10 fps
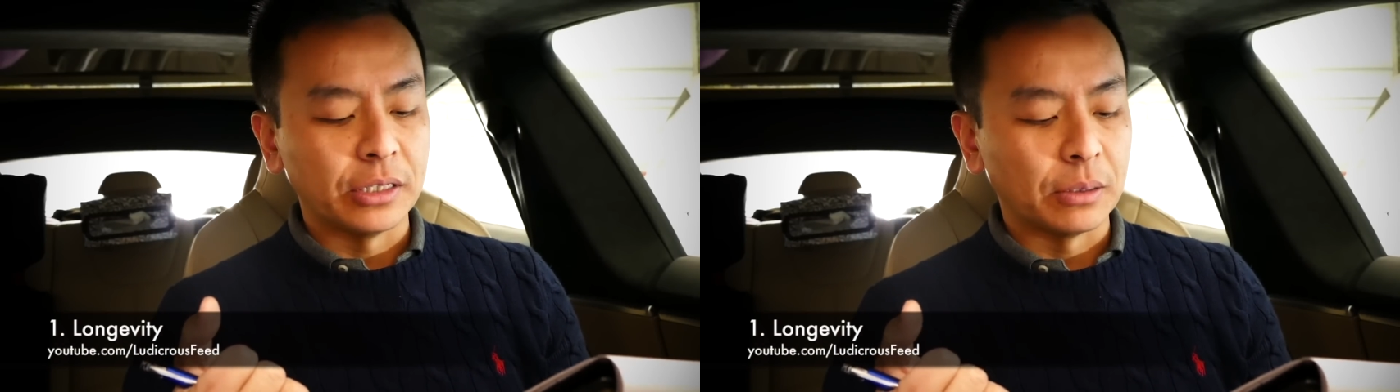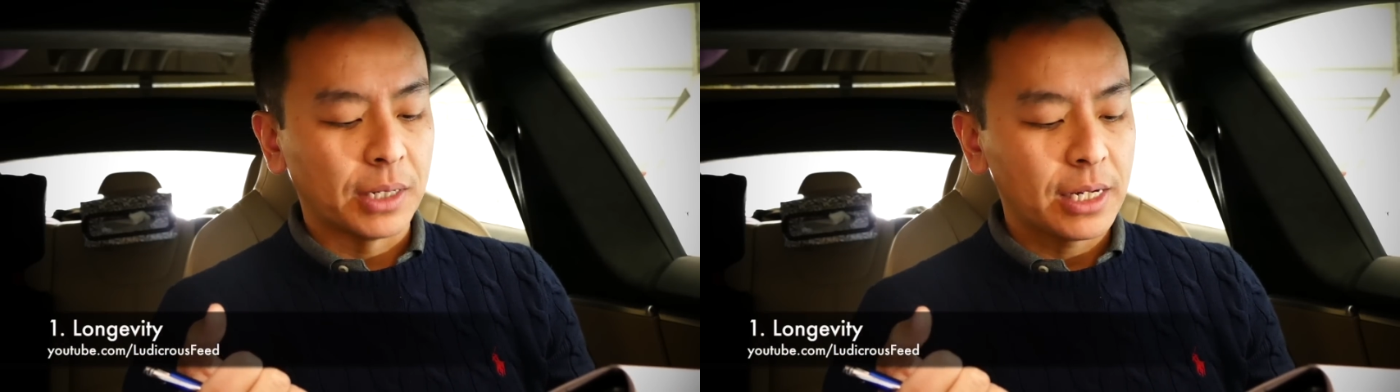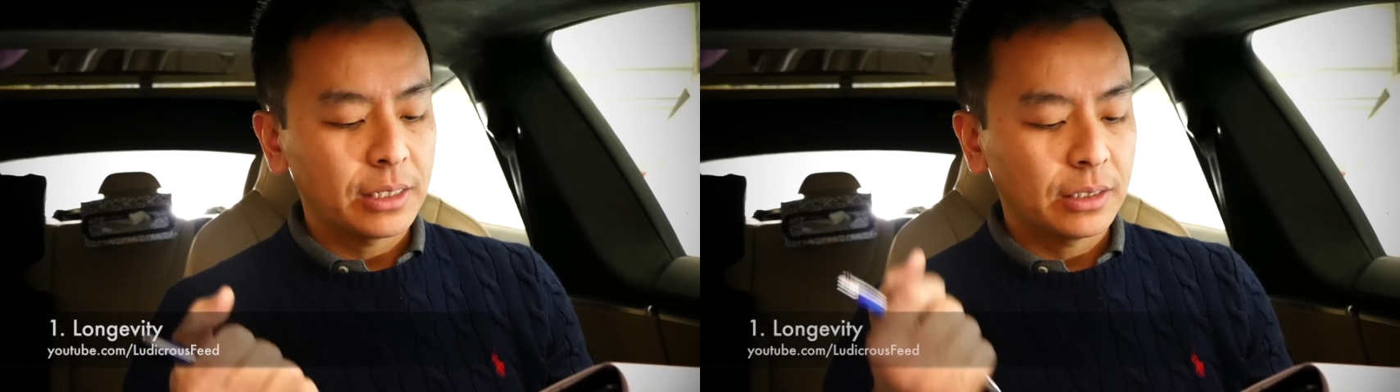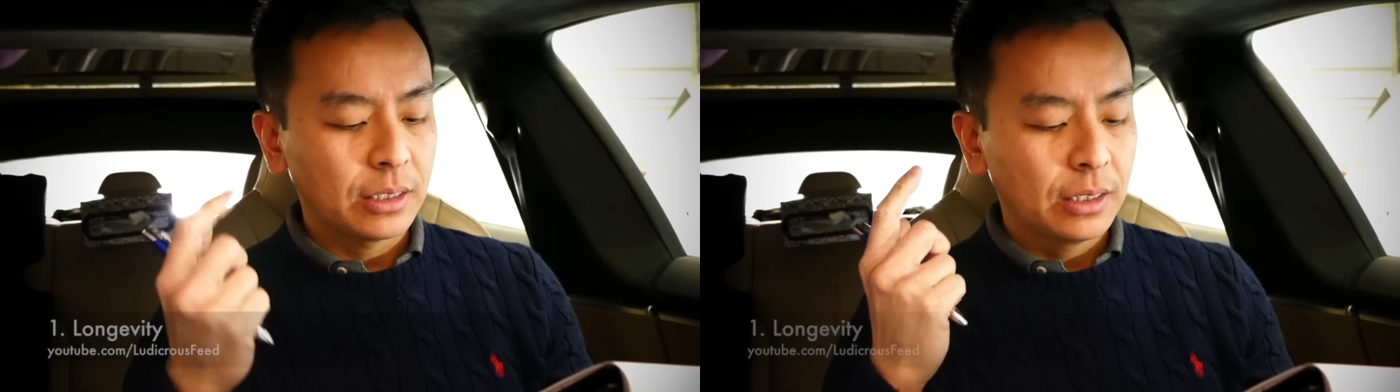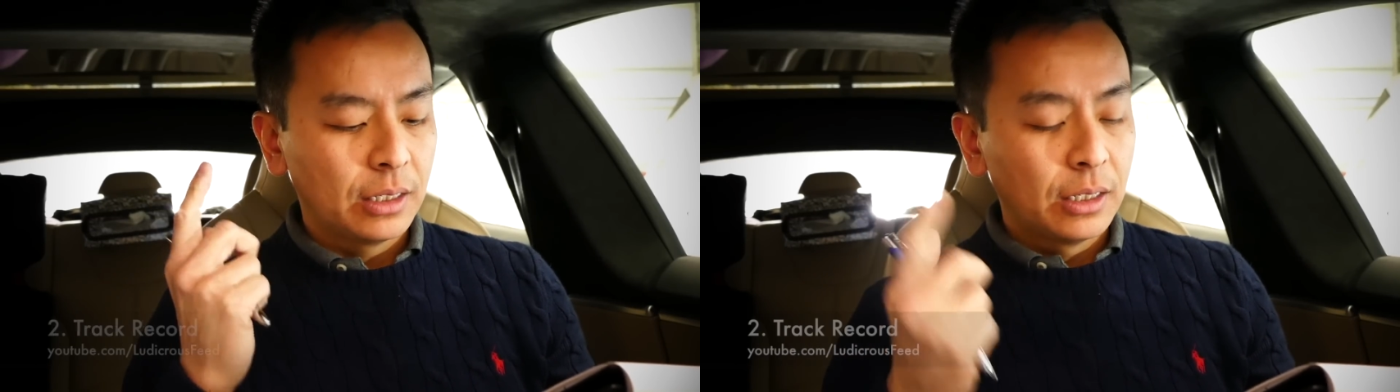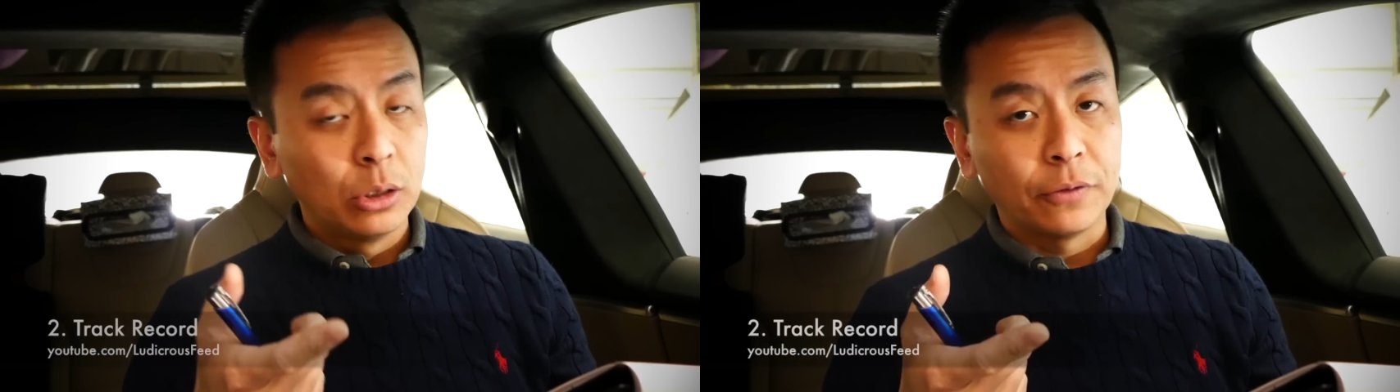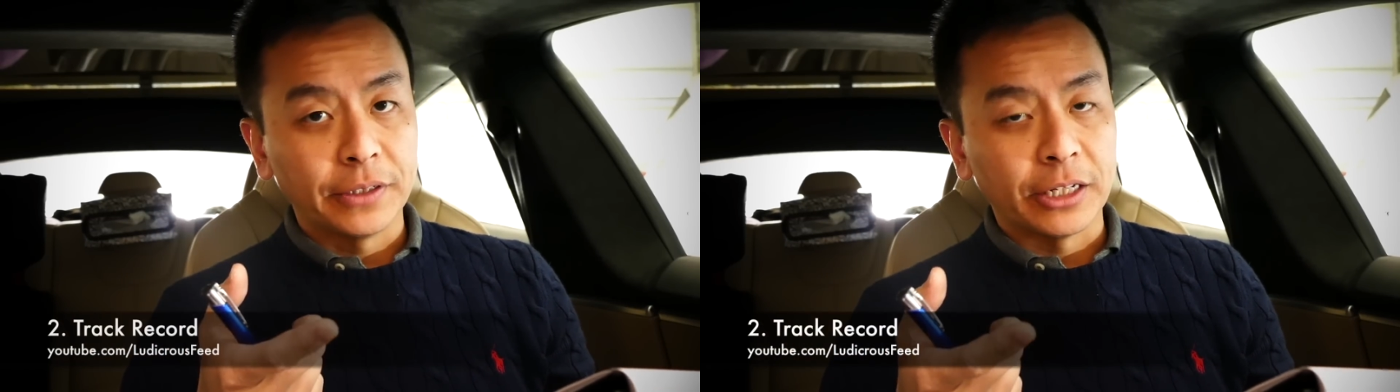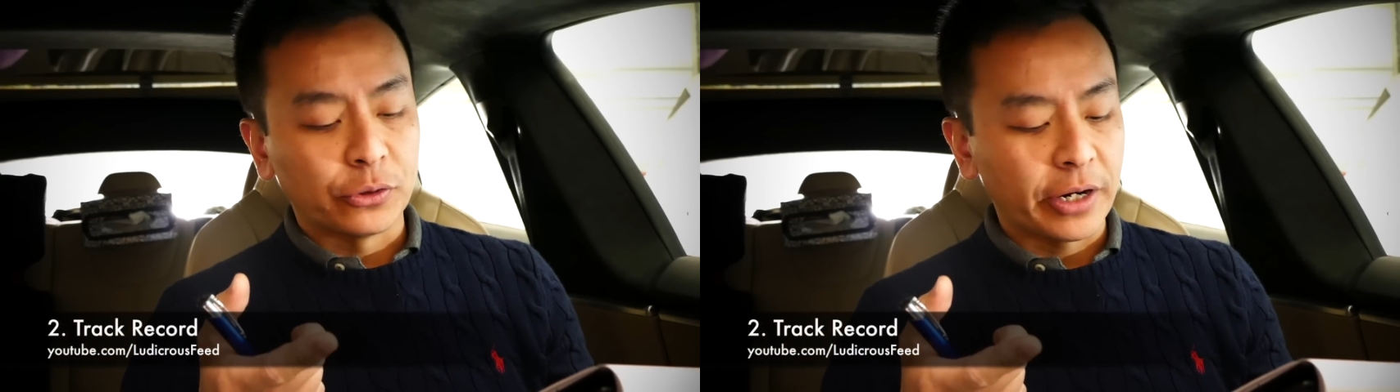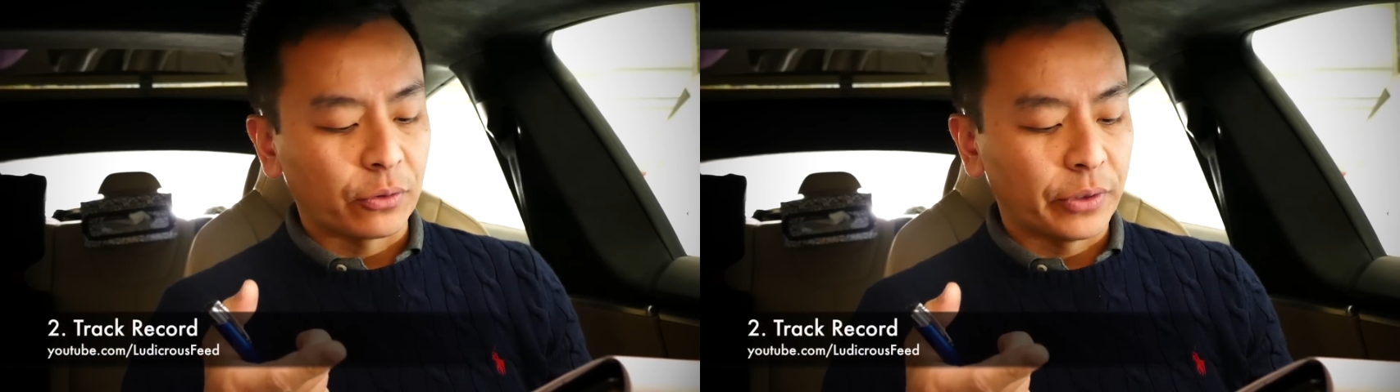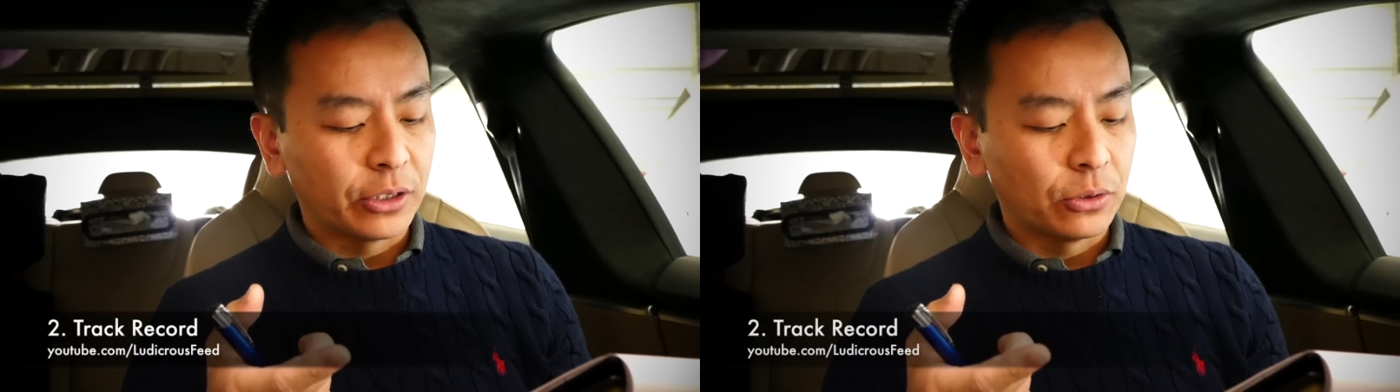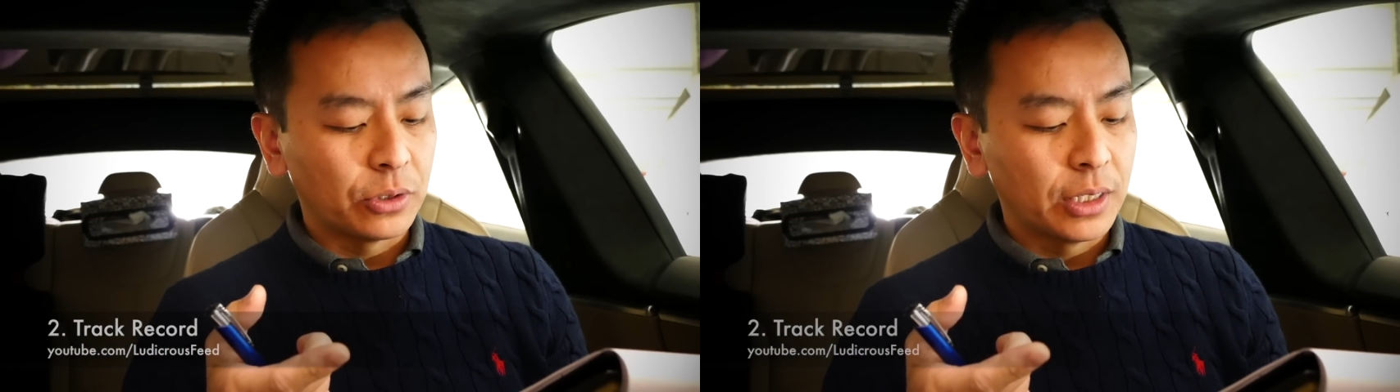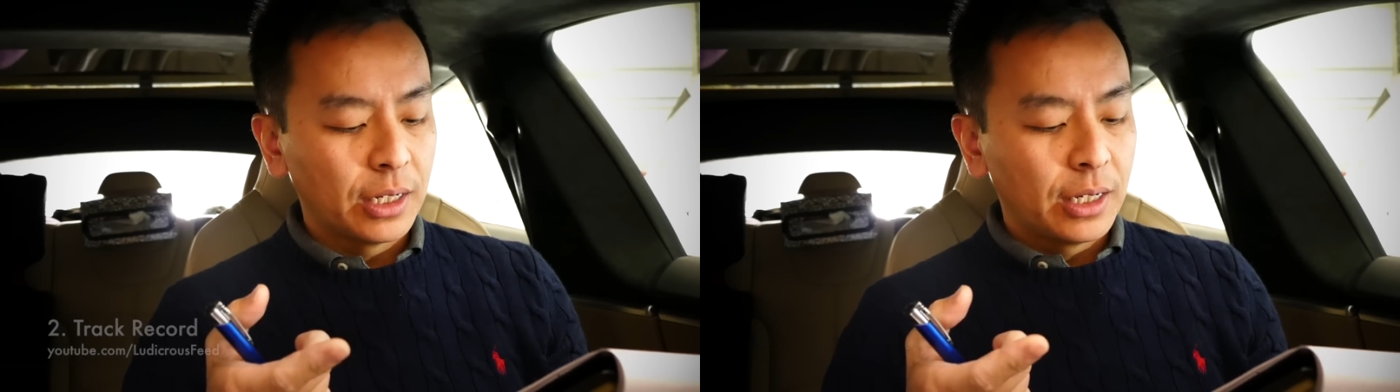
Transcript: in the market. Look for their track record.